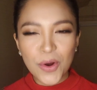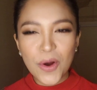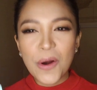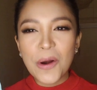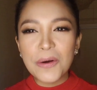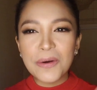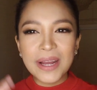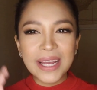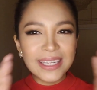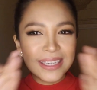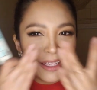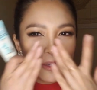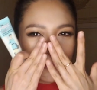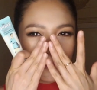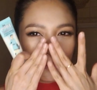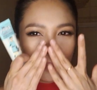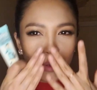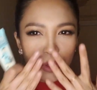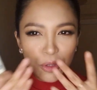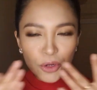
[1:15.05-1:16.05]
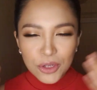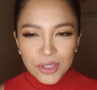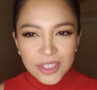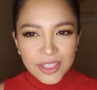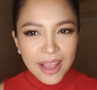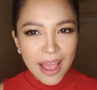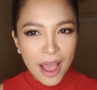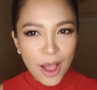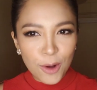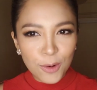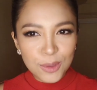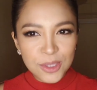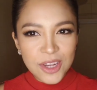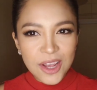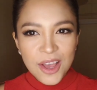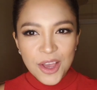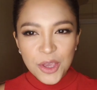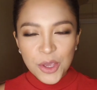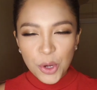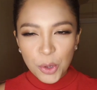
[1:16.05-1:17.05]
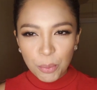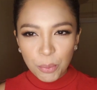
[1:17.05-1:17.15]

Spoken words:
all right? It blurs out your